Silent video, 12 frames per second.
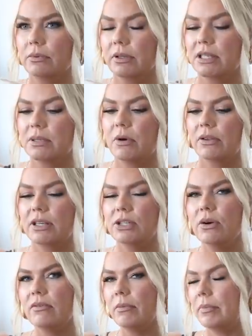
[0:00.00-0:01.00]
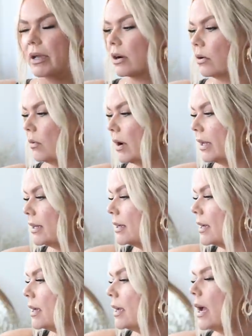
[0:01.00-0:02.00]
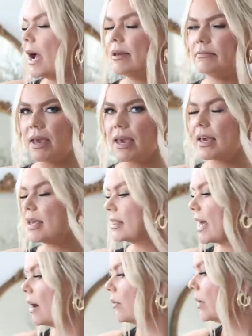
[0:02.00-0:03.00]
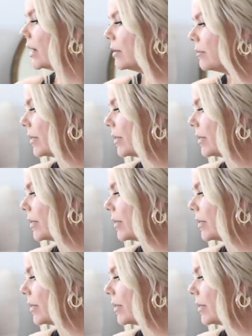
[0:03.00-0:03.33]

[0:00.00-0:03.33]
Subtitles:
really small. They do have a bigger one. I may get that one,